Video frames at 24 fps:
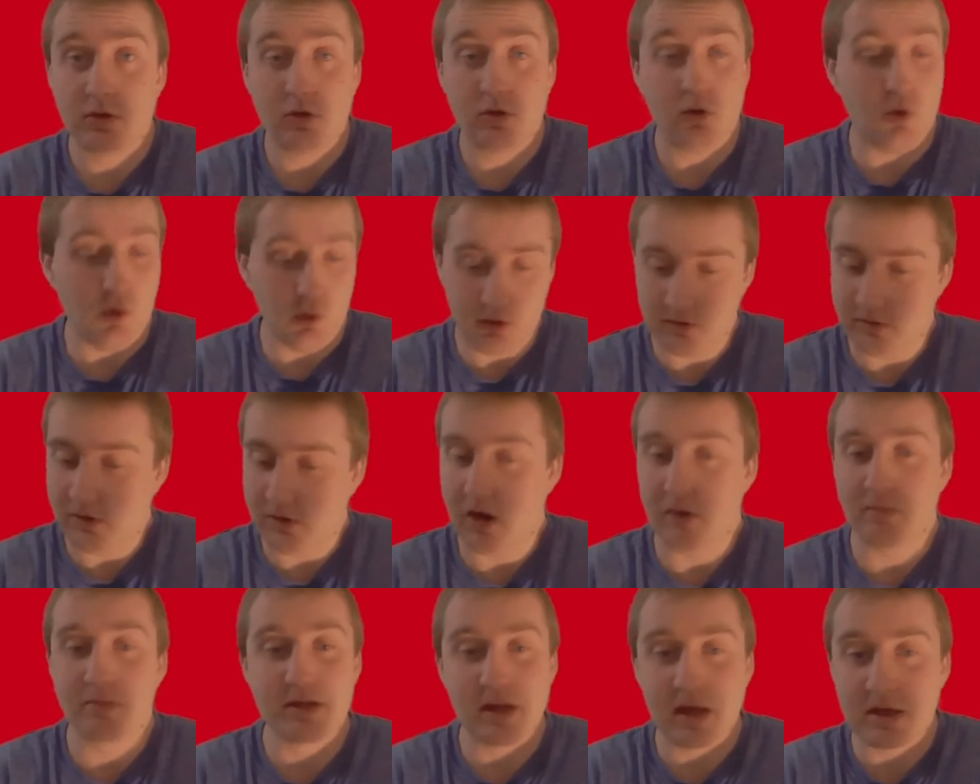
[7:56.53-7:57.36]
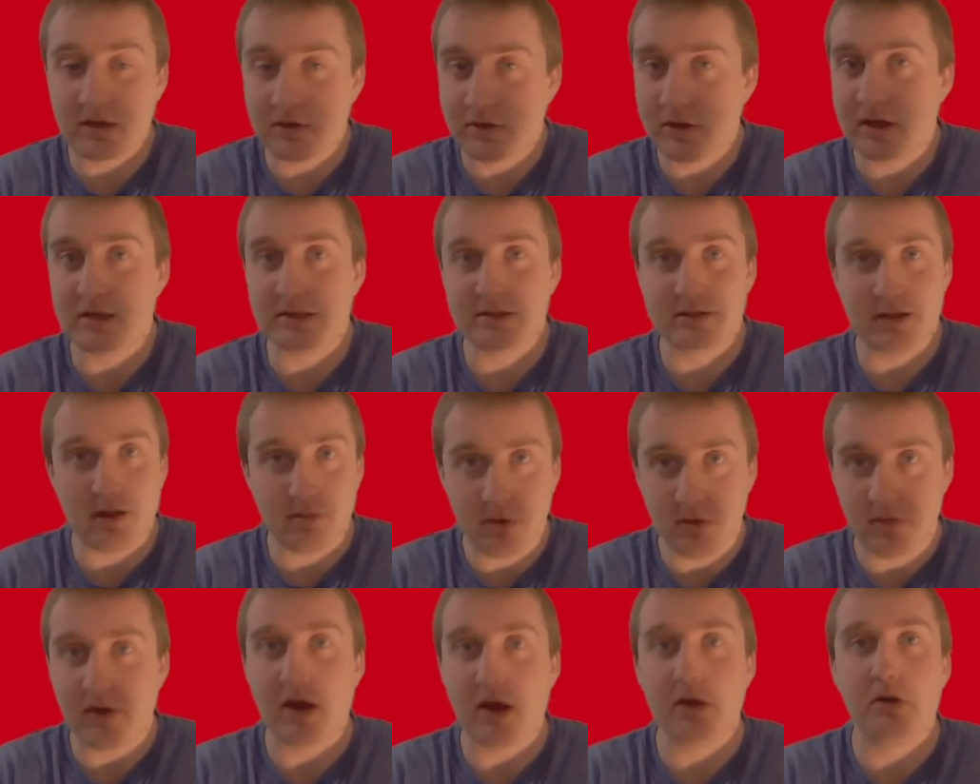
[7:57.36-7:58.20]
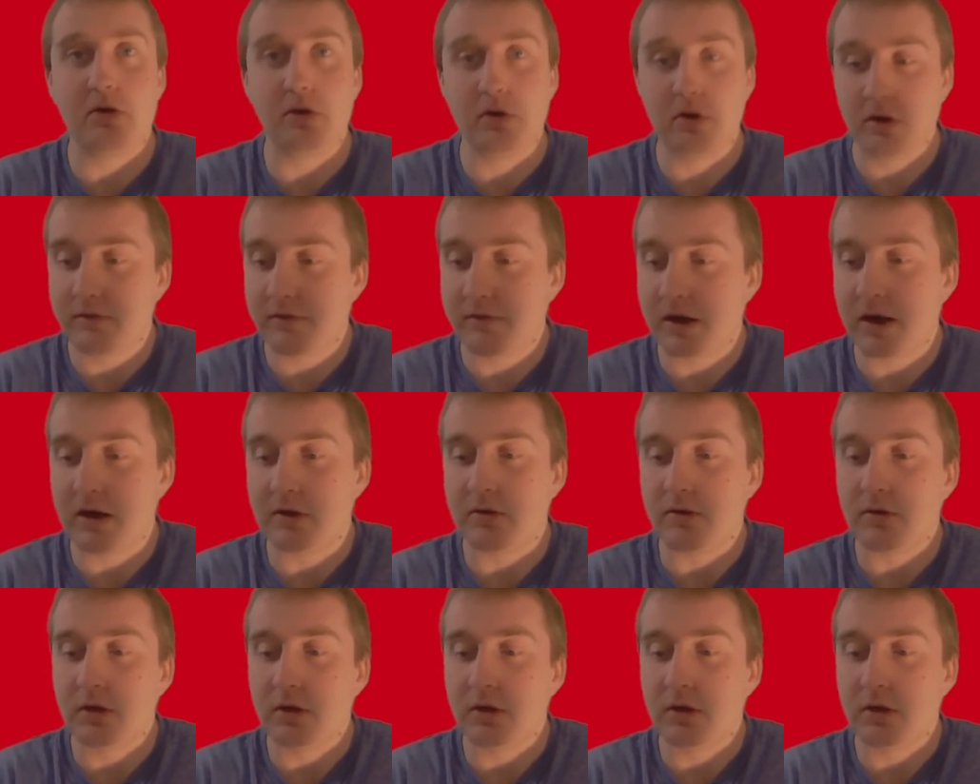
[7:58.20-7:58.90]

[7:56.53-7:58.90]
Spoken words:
or hypothetically in a semifinal or in a final,